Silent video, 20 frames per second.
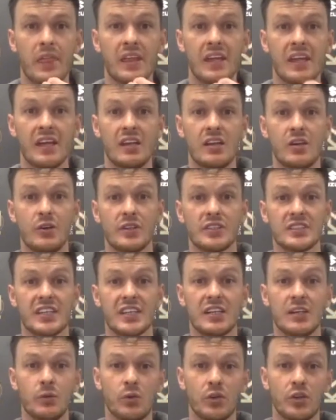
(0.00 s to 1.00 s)
Yeah, no,
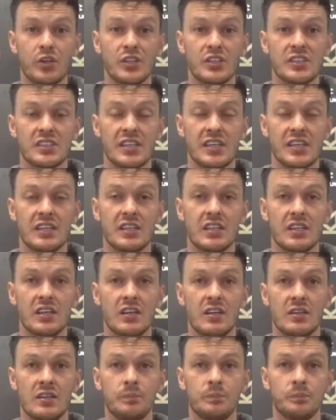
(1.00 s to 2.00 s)
exactly what you said.
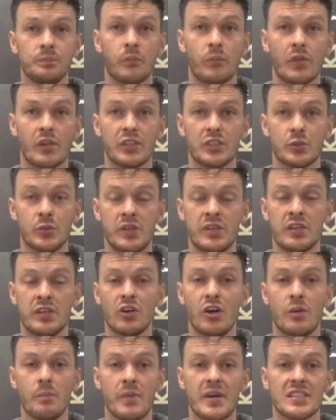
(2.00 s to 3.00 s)
Swindon
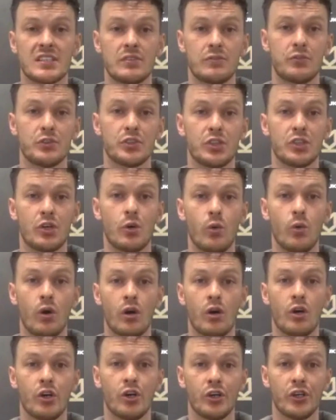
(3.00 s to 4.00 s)
got a massive result
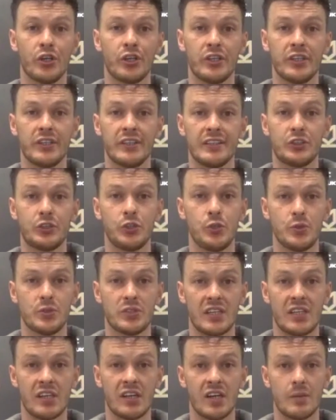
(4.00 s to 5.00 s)
on
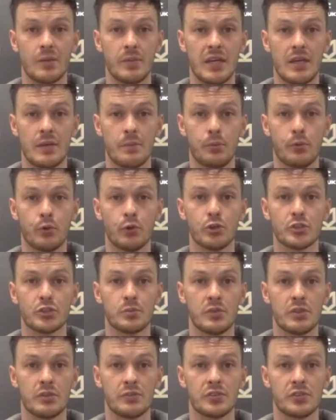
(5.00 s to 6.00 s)
Tuesday night, beating
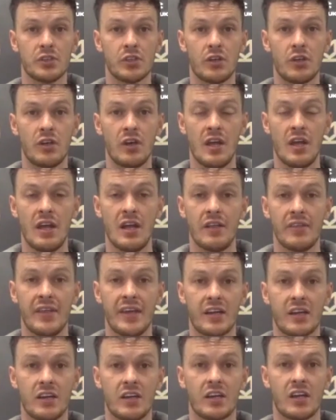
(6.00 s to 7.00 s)
Portsmouth, so
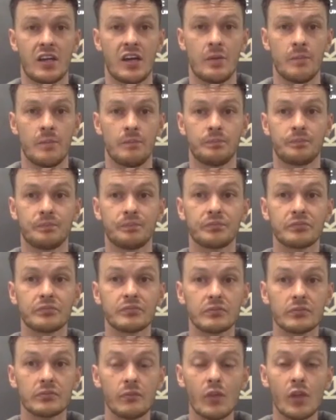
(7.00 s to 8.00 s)
they're going to come
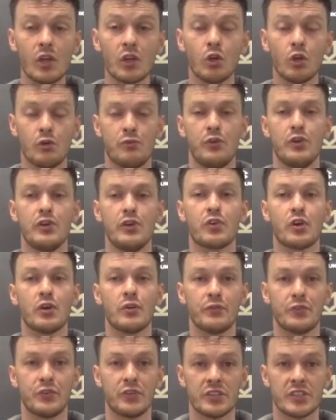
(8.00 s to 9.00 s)
not full of
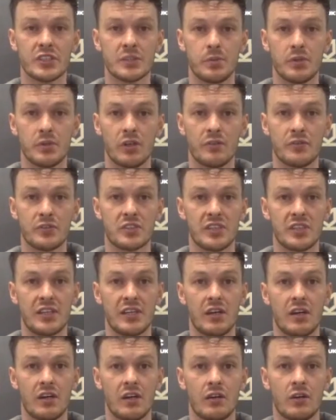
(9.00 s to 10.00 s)
confidence, but
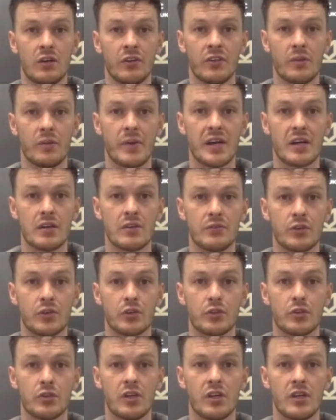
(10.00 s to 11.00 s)
obviously on the back of a
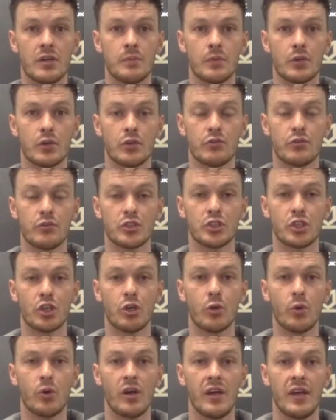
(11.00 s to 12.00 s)
good
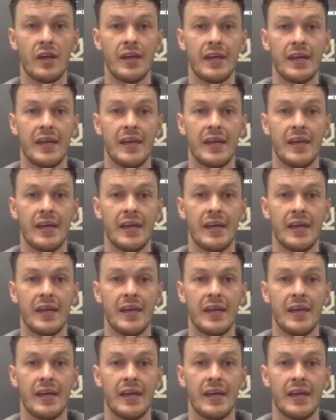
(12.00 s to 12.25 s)
result.